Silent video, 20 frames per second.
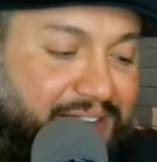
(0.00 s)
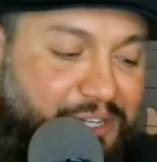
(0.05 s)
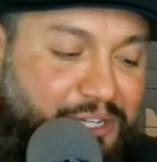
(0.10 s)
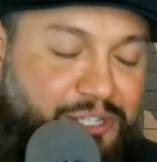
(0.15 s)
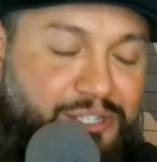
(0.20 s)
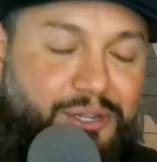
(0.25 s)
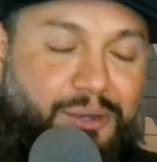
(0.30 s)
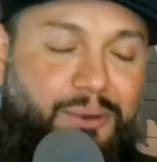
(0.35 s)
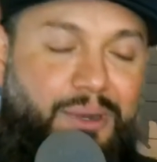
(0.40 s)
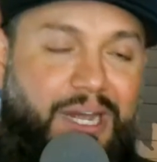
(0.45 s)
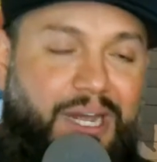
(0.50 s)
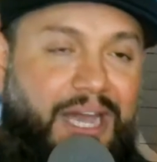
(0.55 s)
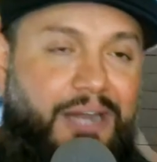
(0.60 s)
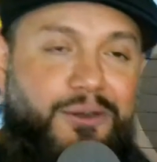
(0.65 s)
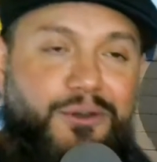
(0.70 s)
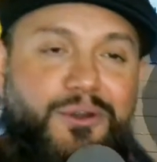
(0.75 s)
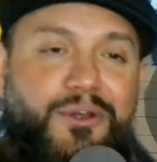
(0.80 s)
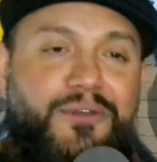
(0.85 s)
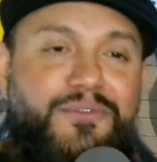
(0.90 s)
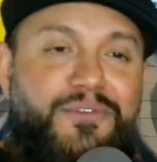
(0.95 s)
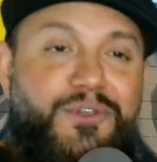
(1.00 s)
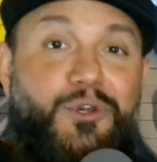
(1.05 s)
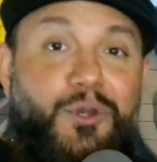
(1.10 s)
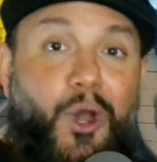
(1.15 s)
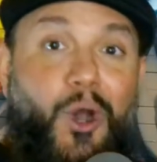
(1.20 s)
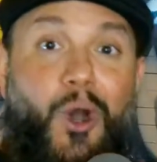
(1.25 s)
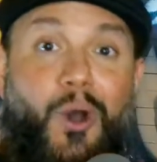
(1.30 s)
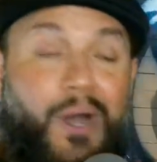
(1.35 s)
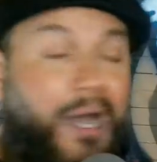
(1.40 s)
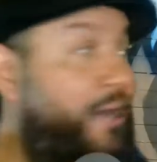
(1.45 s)
so I don't know if you
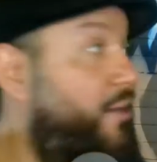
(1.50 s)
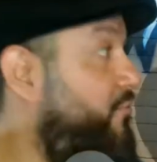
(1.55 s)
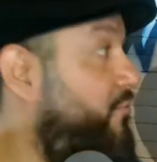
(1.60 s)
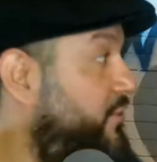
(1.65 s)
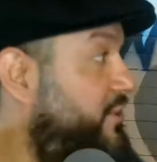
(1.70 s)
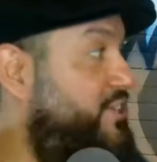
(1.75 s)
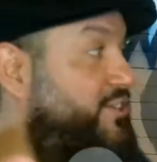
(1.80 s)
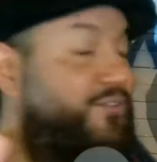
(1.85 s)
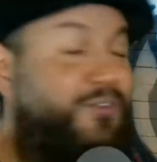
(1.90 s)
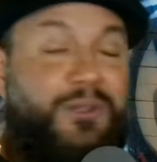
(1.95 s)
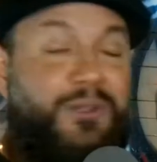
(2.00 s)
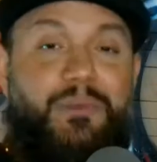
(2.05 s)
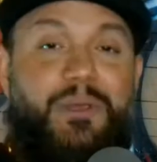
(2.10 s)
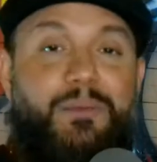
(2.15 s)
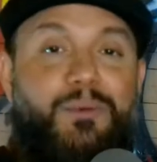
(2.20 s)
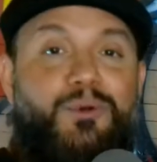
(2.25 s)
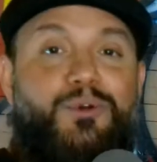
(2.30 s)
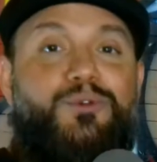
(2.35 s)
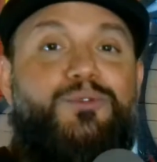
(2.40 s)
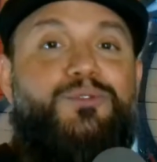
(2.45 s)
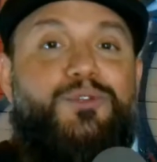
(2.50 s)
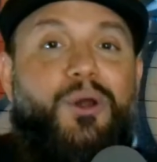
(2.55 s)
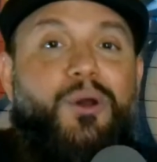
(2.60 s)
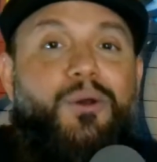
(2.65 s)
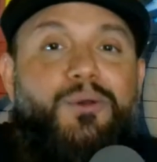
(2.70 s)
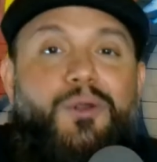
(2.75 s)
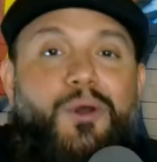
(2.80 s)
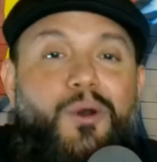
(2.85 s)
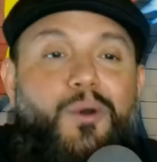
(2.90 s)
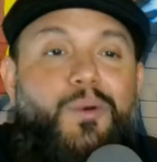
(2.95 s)
know. I don't, this is for the people who
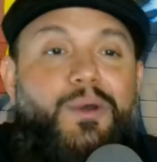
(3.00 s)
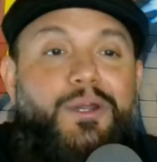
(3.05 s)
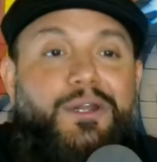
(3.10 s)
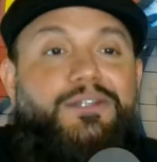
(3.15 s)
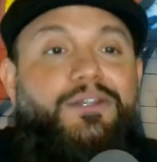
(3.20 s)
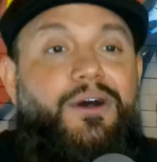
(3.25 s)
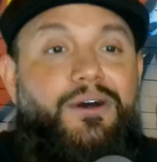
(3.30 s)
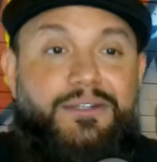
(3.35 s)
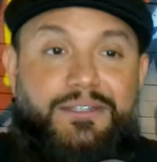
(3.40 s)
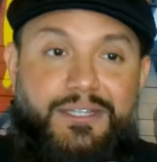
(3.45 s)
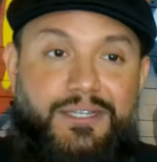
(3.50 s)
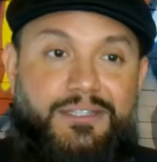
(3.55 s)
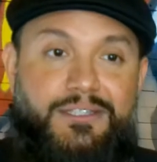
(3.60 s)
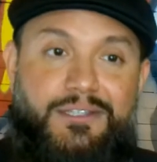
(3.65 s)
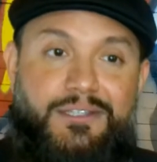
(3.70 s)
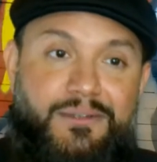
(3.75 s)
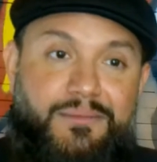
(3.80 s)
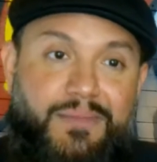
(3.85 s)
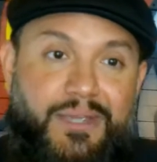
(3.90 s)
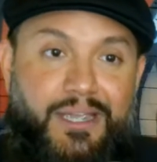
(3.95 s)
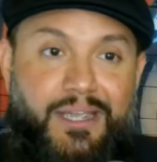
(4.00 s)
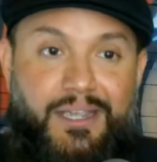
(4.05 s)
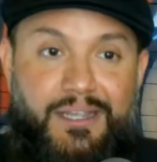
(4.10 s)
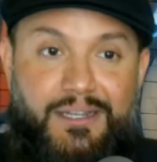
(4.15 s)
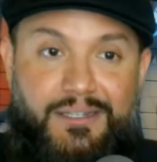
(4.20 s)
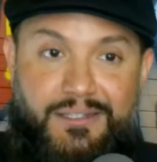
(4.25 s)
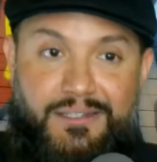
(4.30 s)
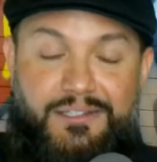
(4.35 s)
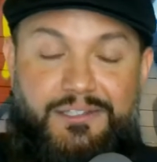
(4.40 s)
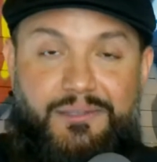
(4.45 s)
don't know what adultism
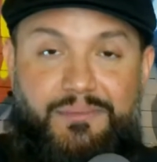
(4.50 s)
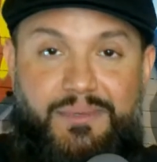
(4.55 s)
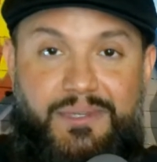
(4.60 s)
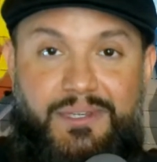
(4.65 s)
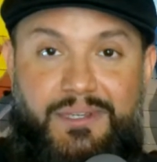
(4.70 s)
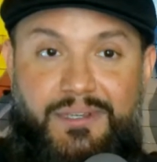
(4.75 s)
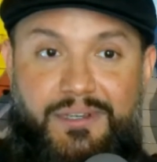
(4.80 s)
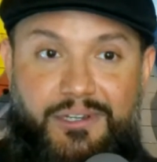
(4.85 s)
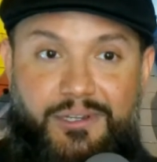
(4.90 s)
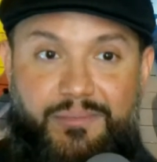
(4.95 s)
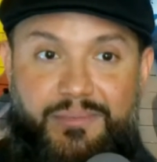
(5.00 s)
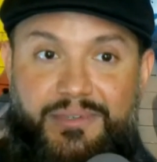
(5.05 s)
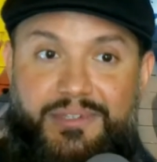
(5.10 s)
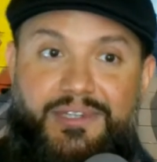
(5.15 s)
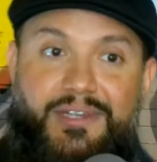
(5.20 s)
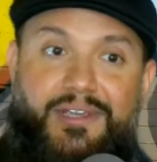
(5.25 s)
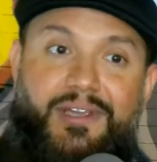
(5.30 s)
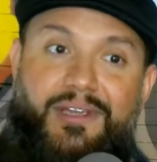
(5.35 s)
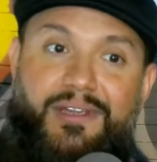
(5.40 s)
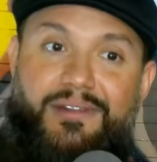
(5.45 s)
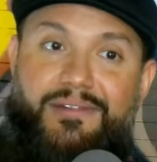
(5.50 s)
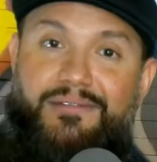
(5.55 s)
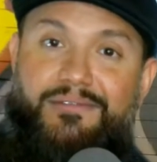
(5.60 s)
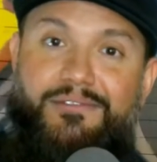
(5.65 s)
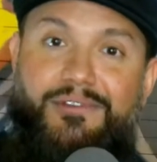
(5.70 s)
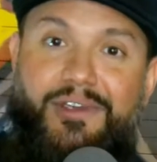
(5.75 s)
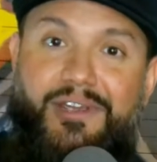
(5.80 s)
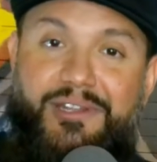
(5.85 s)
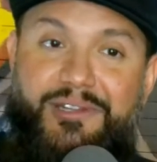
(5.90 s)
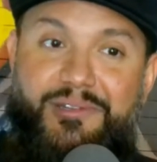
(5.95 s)
and just to be 100%
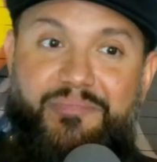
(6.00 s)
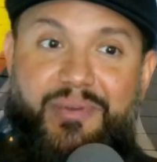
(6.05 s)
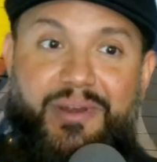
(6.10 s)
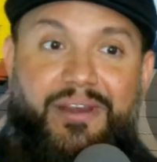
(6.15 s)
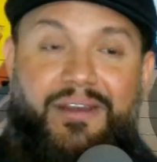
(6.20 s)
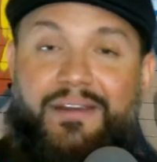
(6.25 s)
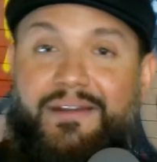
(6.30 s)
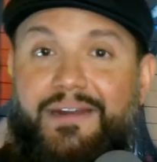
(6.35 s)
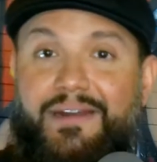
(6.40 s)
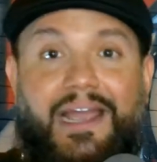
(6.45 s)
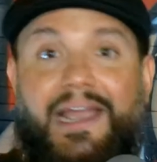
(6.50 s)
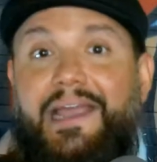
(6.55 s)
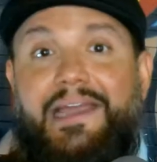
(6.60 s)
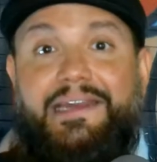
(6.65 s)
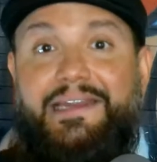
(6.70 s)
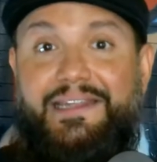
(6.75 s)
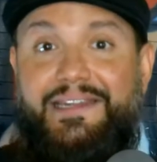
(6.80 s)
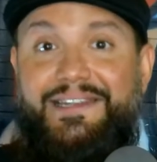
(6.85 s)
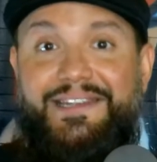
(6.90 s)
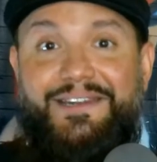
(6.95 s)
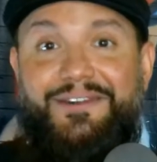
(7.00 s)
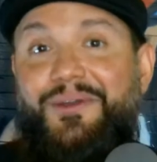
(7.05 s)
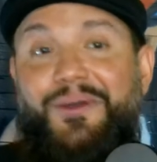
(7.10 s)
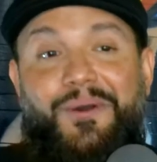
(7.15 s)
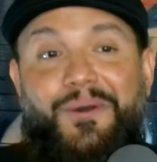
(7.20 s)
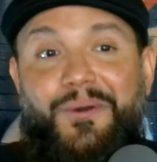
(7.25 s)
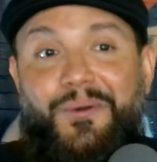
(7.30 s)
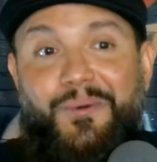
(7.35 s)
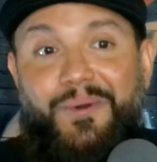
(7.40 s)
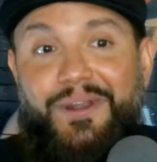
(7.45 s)
transparent, I didn't
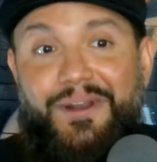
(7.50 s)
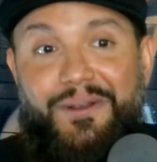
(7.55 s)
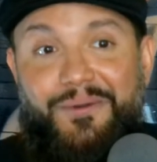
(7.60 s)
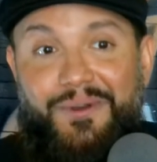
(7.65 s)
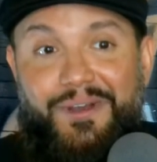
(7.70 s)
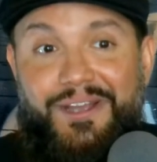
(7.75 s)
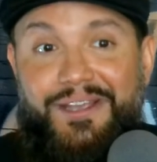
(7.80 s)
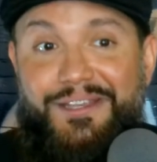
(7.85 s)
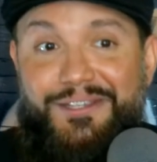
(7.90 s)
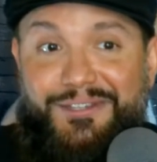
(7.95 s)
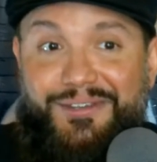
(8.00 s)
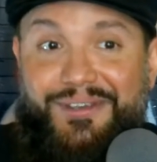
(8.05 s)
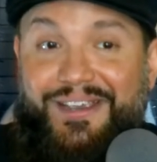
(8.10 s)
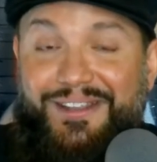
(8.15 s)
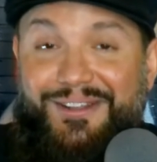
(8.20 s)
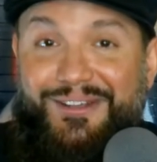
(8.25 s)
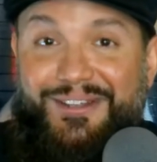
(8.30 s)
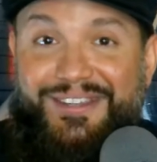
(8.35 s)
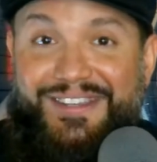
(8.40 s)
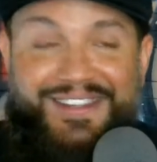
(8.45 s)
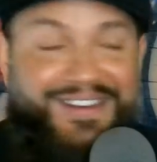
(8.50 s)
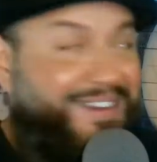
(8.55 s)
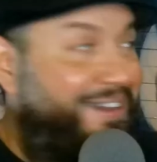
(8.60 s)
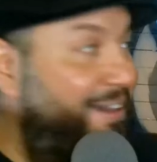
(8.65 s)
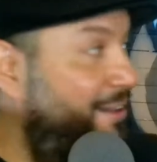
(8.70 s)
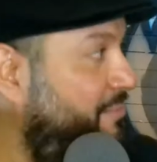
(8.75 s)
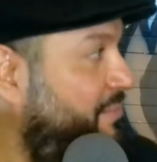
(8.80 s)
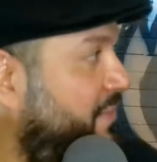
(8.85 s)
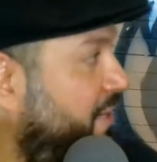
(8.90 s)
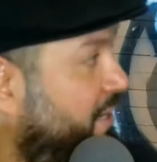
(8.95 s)
know what it was, so I hmm. looked it
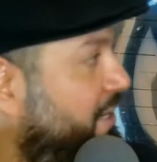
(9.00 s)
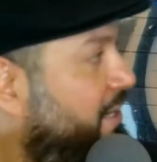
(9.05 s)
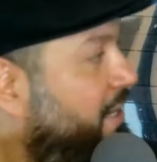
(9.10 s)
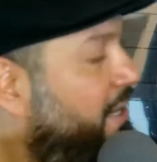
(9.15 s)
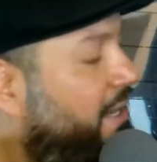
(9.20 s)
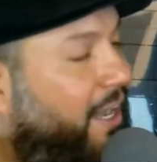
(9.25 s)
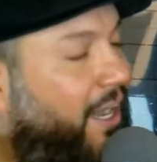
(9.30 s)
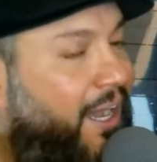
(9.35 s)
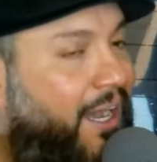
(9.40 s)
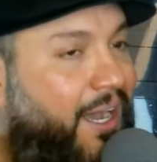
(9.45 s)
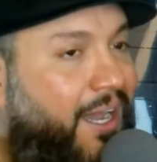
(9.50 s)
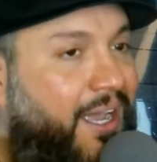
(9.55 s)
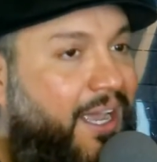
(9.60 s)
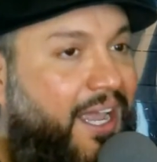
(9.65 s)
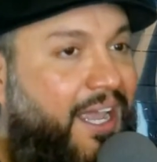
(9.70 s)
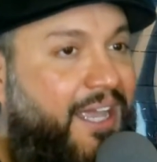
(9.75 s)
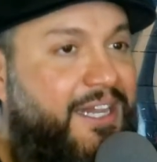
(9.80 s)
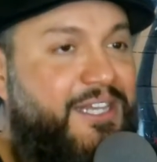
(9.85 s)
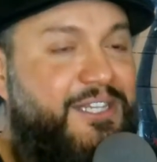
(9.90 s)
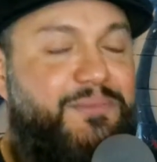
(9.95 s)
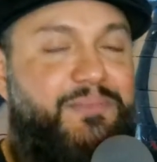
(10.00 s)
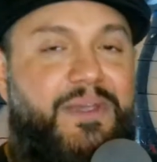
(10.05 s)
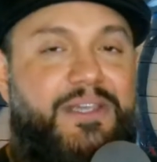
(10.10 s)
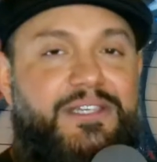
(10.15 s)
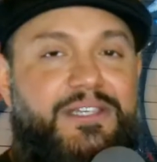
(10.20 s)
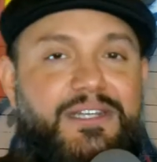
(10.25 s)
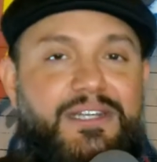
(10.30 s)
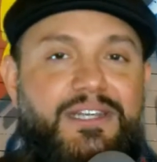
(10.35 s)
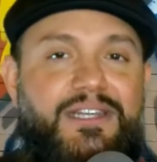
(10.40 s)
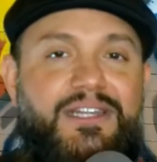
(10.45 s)
up. Uh, and it's
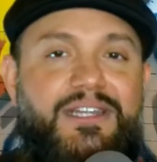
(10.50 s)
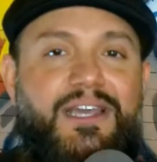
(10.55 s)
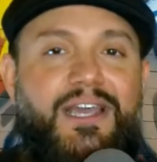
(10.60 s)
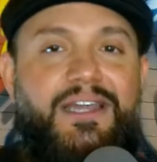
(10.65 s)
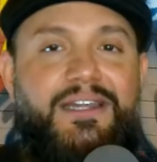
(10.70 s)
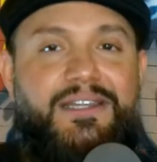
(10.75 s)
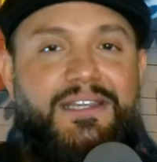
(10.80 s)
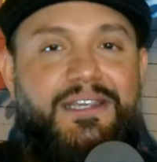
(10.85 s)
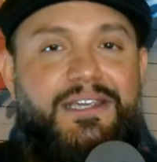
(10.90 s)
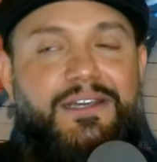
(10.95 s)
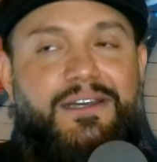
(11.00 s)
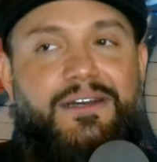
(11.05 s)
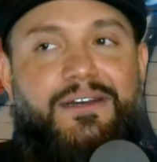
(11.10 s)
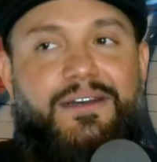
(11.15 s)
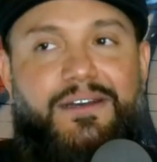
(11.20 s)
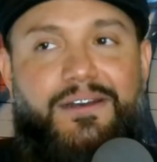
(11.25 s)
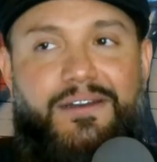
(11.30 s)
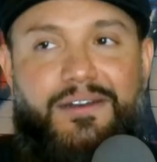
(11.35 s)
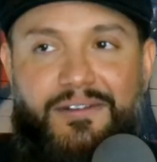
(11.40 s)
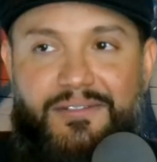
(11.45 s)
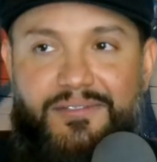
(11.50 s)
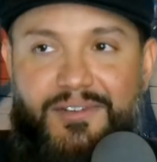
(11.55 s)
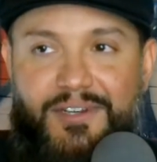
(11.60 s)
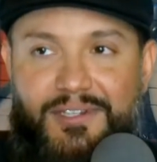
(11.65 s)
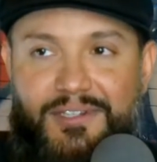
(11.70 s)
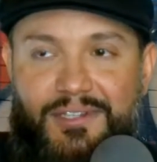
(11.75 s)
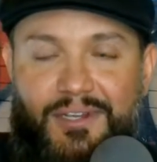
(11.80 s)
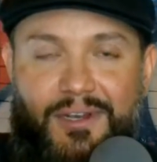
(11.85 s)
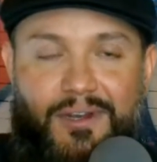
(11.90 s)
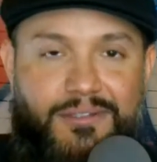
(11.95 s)
basically the idea of
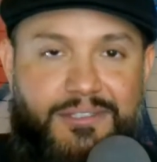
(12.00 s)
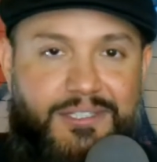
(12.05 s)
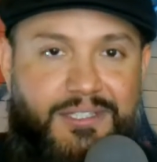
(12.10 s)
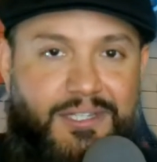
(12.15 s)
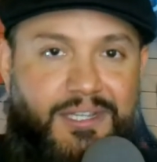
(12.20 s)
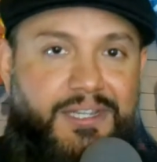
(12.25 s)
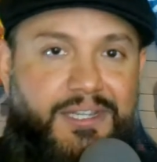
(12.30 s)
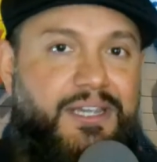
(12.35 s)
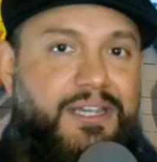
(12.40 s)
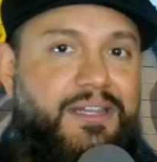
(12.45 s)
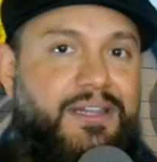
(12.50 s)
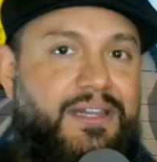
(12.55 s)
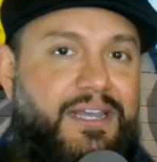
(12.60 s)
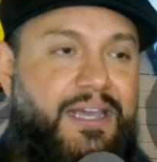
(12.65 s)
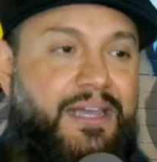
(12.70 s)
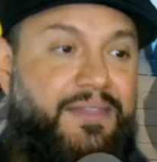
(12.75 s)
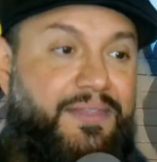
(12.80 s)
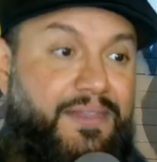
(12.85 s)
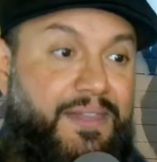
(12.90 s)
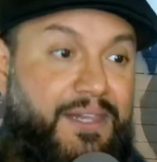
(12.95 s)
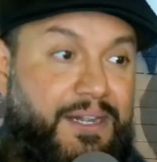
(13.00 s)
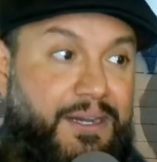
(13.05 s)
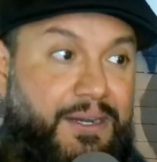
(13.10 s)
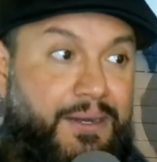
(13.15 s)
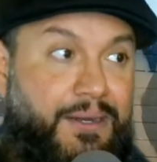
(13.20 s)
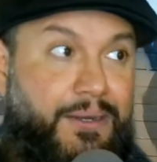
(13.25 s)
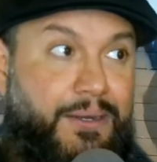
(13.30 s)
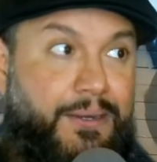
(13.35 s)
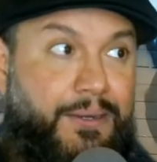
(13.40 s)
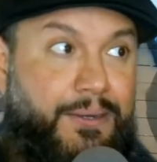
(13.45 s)
adults thinking that
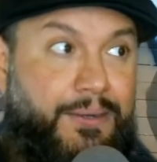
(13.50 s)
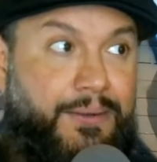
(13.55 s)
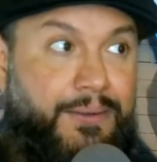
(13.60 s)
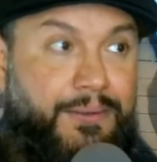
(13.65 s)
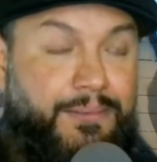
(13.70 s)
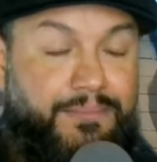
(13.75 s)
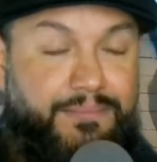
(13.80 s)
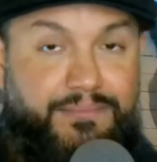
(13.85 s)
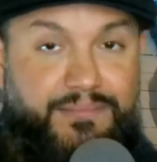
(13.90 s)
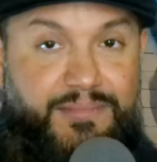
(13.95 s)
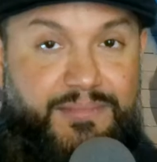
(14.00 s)
they're